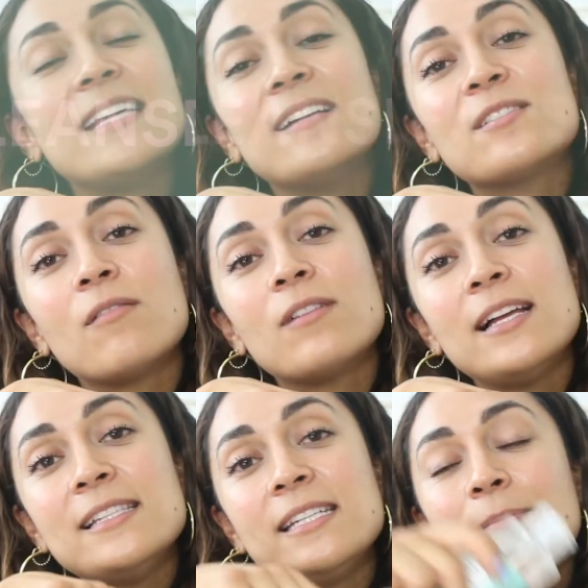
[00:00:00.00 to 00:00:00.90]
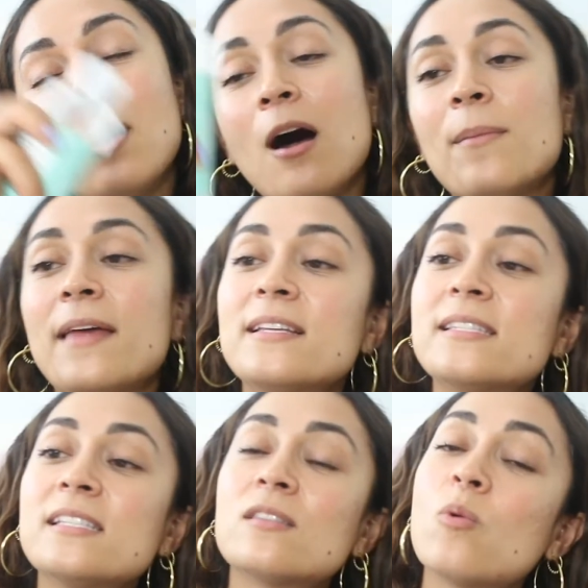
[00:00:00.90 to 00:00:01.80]
Day Dissolve Cleansing Balm and
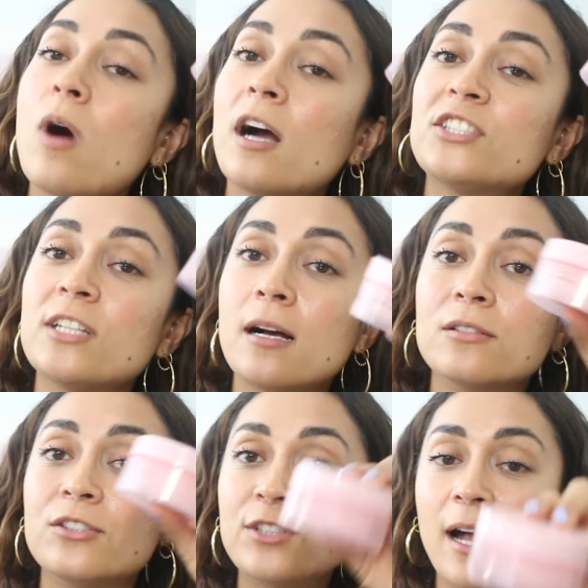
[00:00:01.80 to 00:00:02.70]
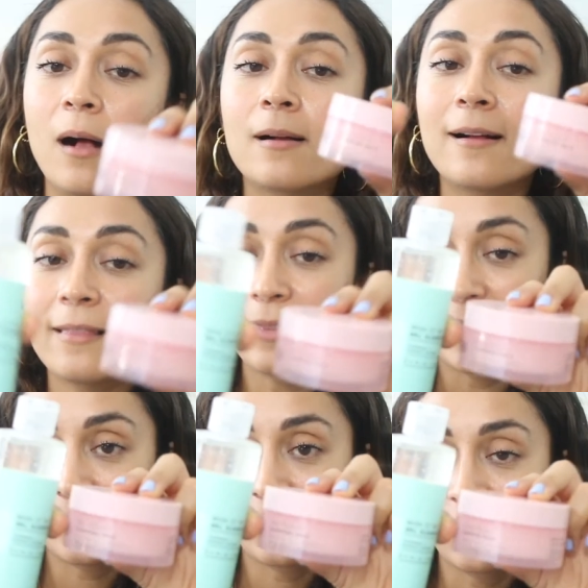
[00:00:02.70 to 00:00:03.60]
this is the Wash It Out Gel
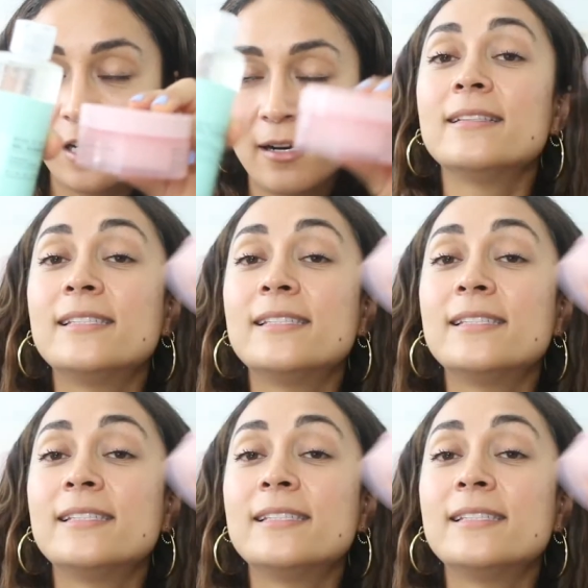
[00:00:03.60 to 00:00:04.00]
Cleanser.